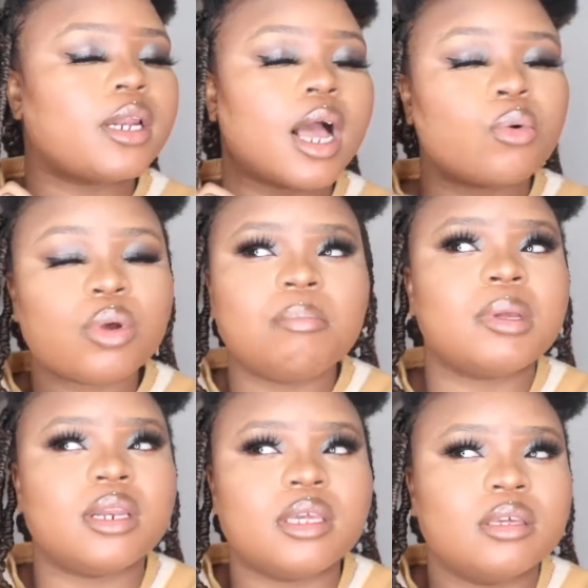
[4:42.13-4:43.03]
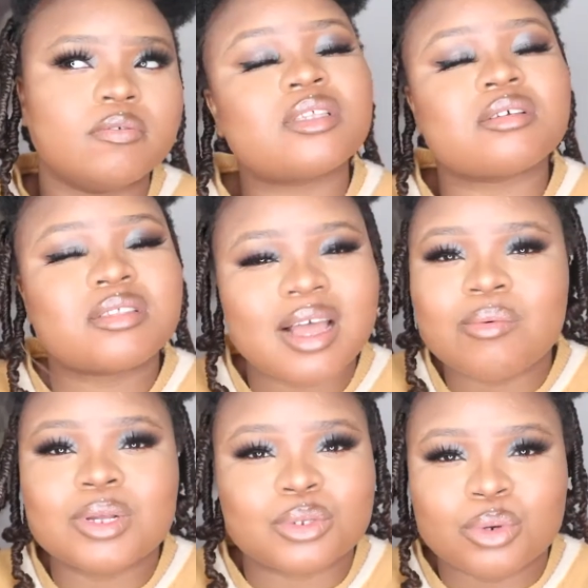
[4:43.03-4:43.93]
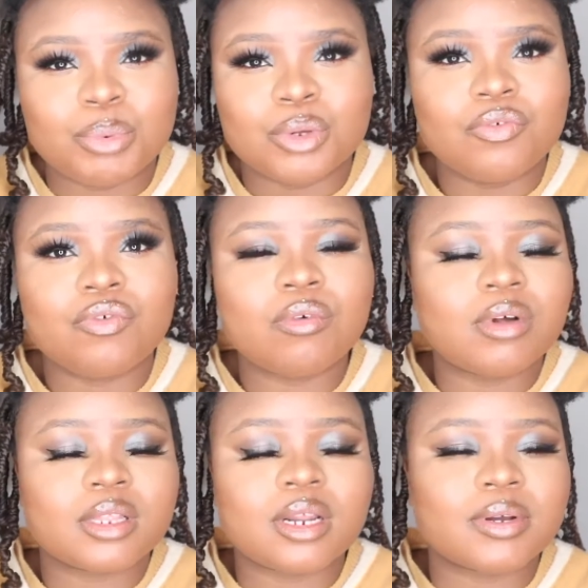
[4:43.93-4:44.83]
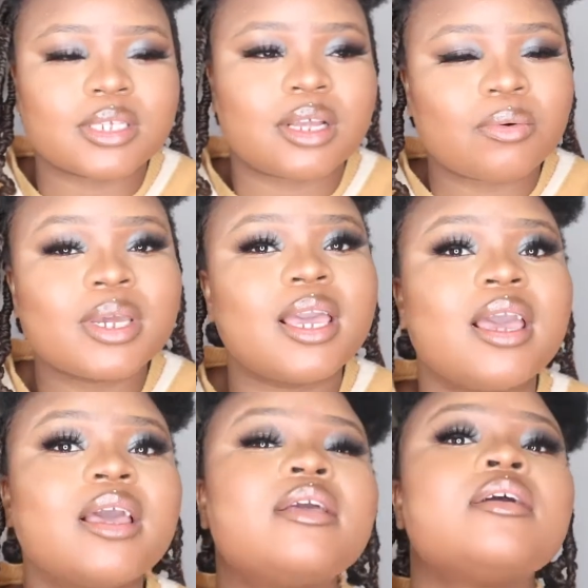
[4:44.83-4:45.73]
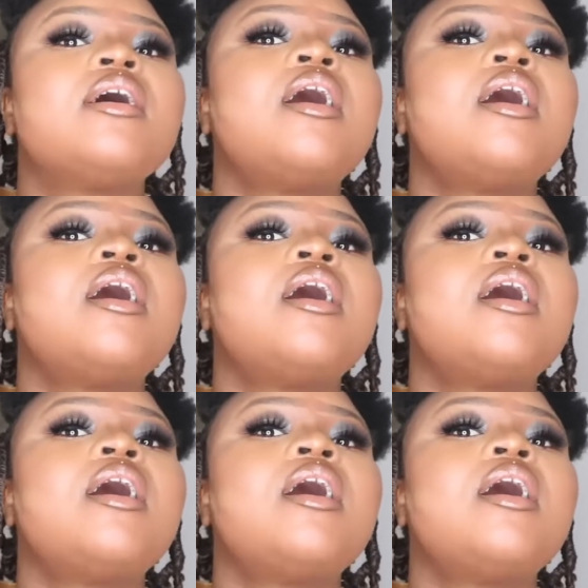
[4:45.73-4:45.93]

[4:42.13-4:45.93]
I couldn't believe the style was so beautiful. And then I was like, okay,